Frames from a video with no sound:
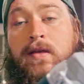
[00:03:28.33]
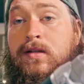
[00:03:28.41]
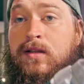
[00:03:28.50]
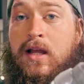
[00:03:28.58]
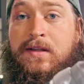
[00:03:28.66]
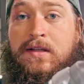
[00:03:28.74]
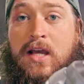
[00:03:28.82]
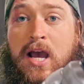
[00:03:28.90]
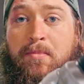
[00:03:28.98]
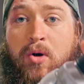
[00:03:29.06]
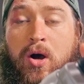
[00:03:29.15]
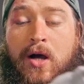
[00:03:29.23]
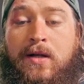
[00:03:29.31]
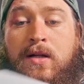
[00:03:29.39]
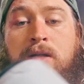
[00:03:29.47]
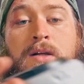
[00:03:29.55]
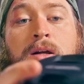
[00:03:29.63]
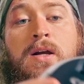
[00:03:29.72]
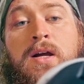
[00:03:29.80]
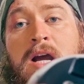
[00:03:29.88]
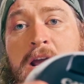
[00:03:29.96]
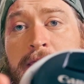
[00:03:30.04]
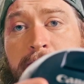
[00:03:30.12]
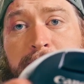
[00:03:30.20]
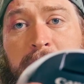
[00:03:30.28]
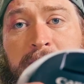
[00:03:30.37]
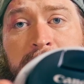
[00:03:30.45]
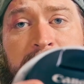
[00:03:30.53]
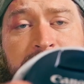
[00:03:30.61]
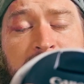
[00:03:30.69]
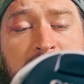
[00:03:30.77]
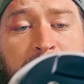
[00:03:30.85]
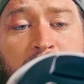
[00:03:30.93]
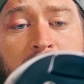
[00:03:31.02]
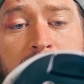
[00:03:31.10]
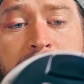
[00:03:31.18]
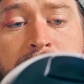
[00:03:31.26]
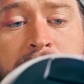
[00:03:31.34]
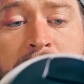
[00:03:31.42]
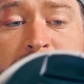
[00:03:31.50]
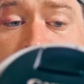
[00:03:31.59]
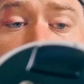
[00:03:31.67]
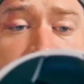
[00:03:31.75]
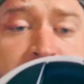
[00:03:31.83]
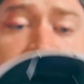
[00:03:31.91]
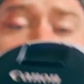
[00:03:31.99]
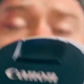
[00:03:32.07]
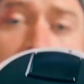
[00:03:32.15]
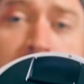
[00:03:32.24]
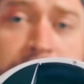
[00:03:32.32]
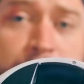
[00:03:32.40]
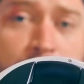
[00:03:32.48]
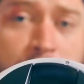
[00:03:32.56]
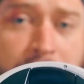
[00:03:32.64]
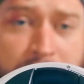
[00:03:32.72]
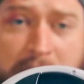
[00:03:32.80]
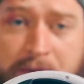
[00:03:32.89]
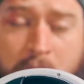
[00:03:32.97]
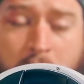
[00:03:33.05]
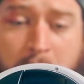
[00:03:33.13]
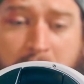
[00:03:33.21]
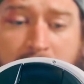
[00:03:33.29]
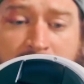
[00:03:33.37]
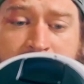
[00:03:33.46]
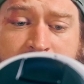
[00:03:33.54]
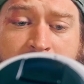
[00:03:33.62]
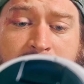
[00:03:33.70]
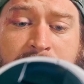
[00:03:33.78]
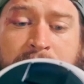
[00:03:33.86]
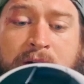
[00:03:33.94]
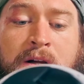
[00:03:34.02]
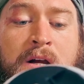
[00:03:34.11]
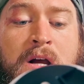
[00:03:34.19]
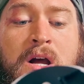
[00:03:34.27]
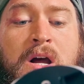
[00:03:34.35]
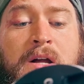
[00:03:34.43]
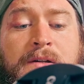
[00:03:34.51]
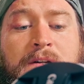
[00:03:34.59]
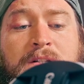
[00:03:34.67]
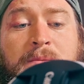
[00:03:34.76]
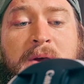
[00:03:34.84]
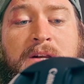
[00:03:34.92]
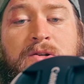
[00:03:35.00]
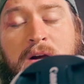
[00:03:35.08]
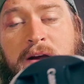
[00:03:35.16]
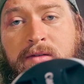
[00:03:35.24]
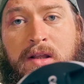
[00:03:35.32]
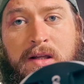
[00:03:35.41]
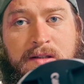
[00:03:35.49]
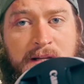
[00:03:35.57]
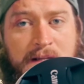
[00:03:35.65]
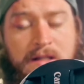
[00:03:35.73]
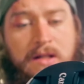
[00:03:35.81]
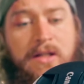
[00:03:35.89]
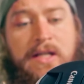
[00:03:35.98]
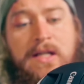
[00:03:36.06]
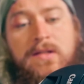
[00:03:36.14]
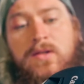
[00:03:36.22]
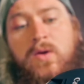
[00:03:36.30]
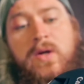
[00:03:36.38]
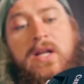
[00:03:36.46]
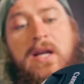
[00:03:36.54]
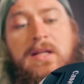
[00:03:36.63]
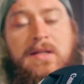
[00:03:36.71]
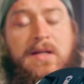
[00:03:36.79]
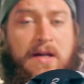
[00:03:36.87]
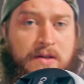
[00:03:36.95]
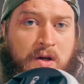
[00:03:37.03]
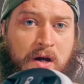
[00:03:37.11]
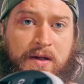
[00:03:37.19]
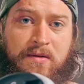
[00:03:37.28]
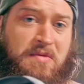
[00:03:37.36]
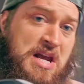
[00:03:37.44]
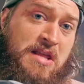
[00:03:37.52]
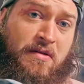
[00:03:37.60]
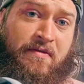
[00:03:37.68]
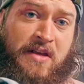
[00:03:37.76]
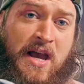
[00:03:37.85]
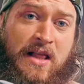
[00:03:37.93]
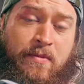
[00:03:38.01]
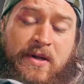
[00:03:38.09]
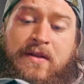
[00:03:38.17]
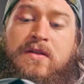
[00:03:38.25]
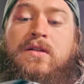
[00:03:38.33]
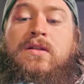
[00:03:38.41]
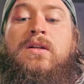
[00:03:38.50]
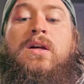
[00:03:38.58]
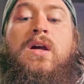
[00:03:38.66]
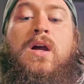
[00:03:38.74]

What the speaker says: this lens cap on and the front lens cap on as much as possible throughout the whole process, just to make sure everything stays clean, you don't get any dust on either of the elements,